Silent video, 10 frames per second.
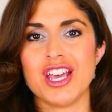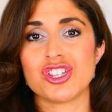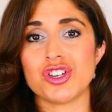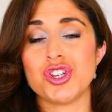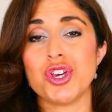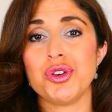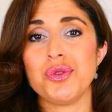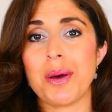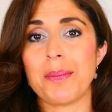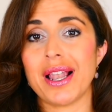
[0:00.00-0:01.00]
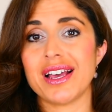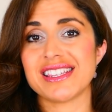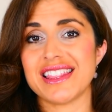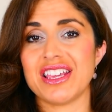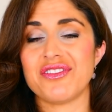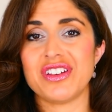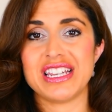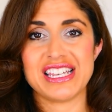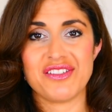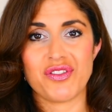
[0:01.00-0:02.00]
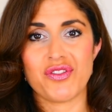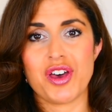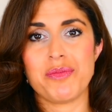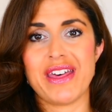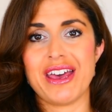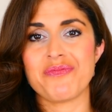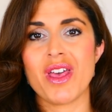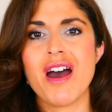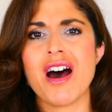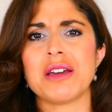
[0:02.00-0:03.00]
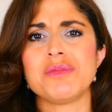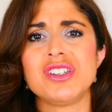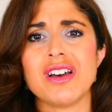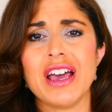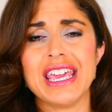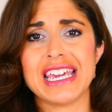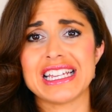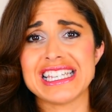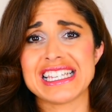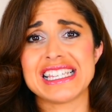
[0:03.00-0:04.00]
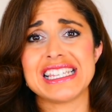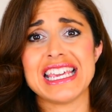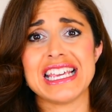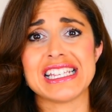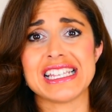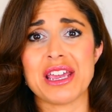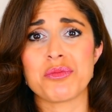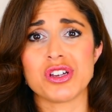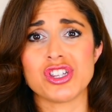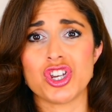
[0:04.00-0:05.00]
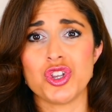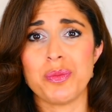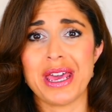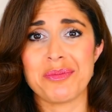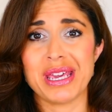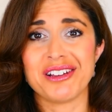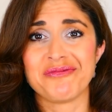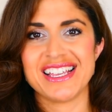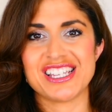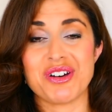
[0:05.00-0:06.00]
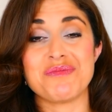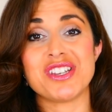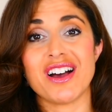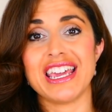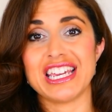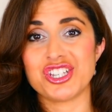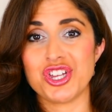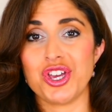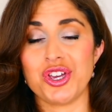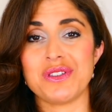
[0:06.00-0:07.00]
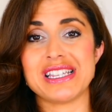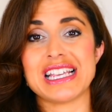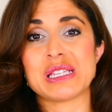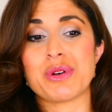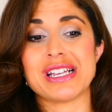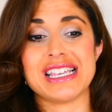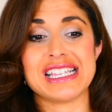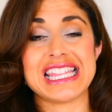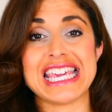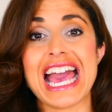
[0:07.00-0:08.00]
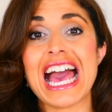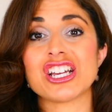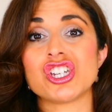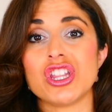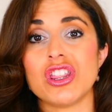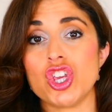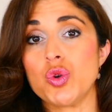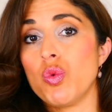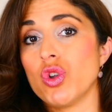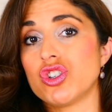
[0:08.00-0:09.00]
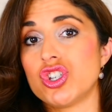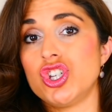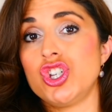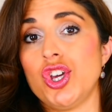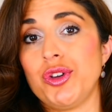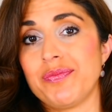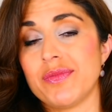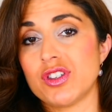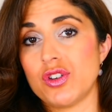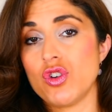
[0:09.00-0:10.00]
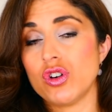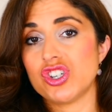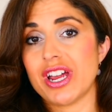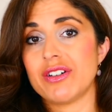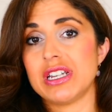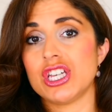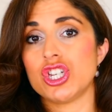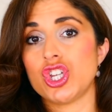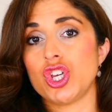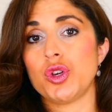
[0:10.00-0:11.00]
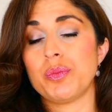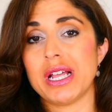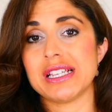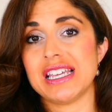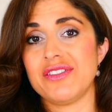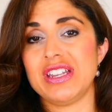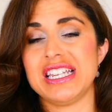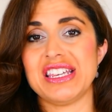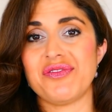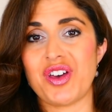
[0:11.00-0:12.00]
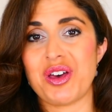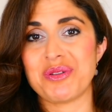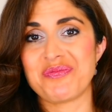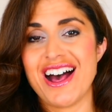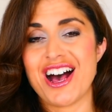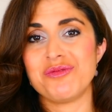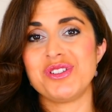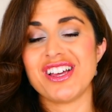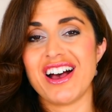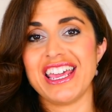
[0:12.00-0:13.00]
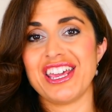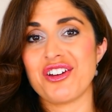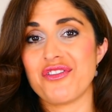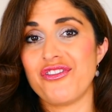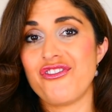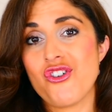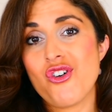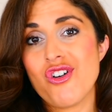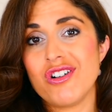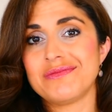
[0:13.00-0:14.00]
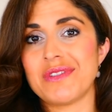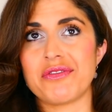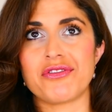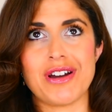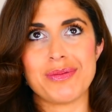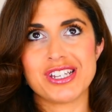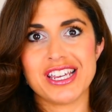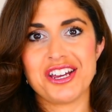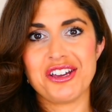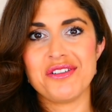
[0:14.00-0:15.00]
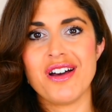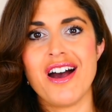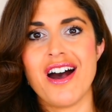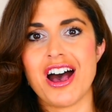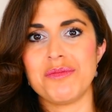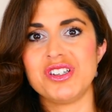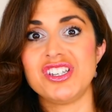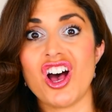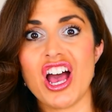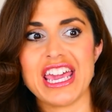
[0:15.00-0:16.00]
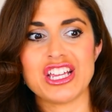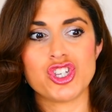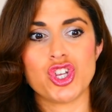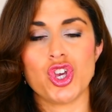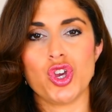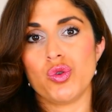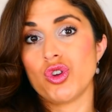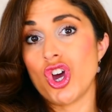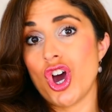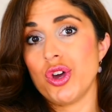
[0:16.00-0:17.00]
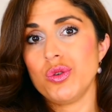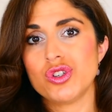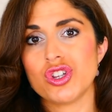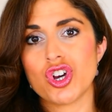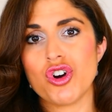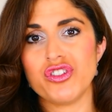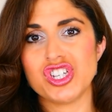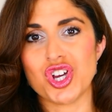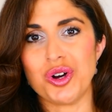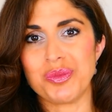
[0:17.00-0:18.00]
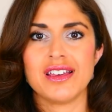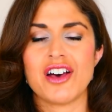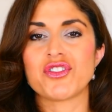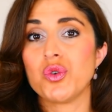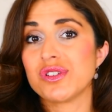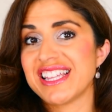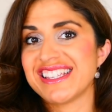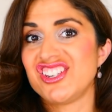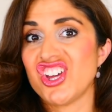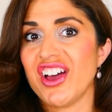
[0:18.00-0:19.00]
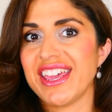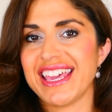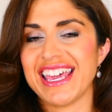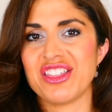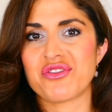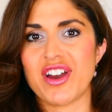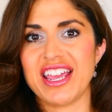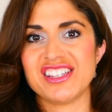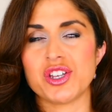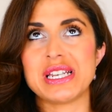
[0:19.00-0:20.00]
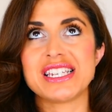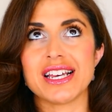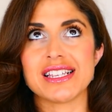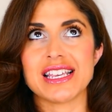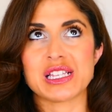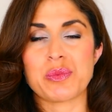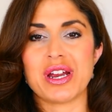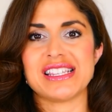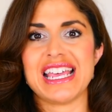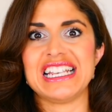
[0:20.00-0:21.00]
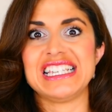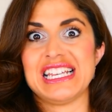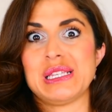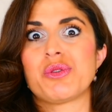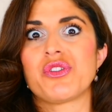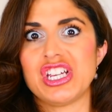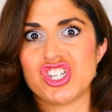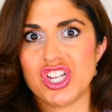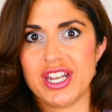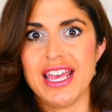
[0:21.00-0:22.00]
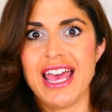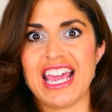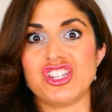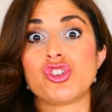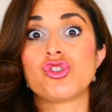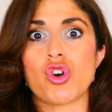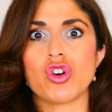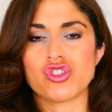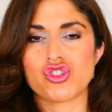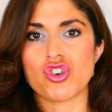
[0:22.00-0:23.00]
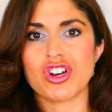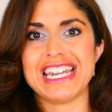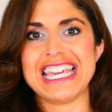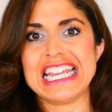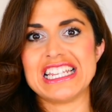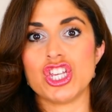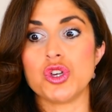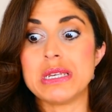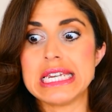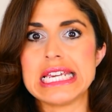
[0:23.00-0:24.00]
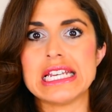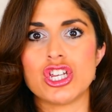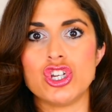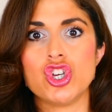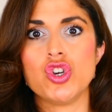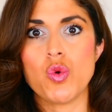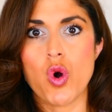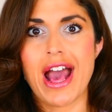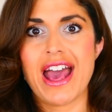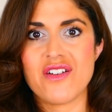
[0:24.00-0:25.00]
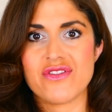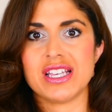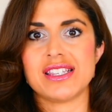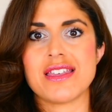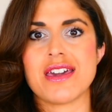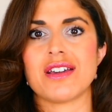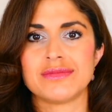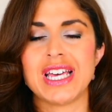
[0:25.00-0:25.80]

So to plus the infinitive verb there. I'm dying to see Sabrah's new baby. So I'm dying to. This expresses the action that you want to do. So not gerund, to plus infinitive verb. I'm dying for a frappuccino. I'm dying to go to the coffee shop. Of course, there's dying in the phrase, so it does express a desperation, a strong, strong need that you need to do or have this thing.